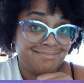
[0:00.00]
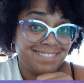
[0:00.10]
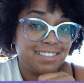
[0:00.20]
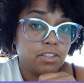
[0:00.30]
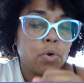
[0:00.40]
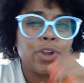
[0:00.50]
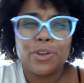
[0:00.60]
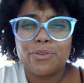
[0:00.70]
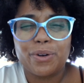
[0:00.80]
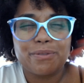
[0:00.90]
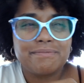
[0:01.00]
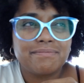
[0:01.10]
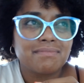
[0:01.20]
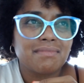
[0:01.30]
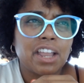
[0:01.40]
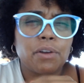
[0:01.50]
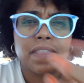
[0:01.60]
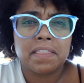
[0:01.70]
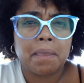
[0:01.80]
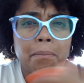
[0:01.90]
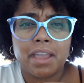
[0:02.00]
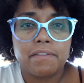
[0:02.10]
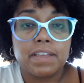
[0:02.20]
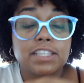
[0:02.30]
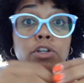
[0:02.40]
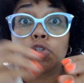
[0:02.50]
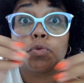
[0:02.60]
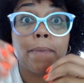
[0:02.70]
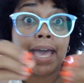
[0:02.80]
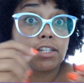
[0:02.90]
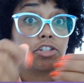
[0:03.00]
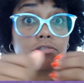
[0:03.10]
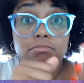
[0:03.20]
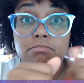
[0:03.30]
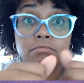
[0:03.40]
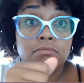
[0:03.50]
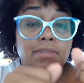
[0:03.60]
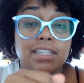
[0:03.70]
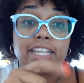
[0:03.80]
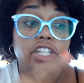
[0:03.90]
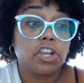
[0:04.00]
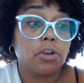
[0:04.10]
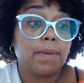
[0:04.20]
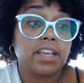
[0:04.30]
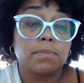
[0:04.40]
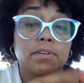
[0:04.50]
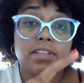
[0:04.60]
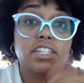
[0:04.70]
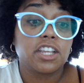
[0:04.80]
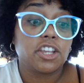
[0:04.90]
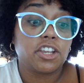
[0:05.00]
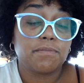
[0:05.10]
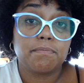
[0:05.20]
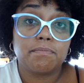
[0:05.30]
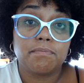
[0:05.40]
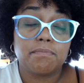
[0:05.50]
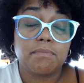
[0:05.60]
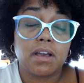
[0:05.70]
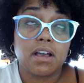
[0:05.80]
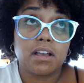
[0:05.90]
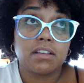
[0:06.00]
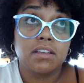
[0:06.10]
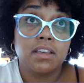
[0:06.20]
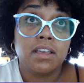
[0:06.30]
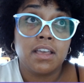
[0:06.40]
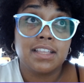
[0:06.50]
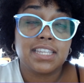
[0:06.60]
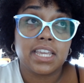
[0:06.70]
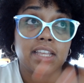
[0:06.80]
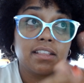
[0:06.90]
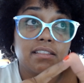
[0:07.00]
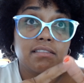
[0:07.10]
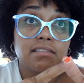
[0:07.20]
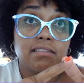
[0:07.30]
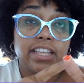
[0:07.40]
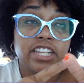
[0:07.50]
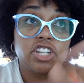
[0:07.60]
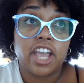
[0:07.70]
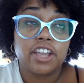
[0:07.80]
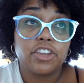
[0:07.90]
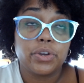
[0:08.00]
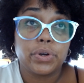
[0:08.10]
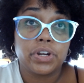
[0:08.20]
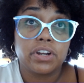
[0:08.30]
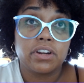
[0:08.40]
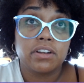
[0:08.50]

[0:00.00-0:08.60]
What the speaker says: or on your phone. I don't think they mind as long as you match. Because they check your passport, they check your ticket, they check your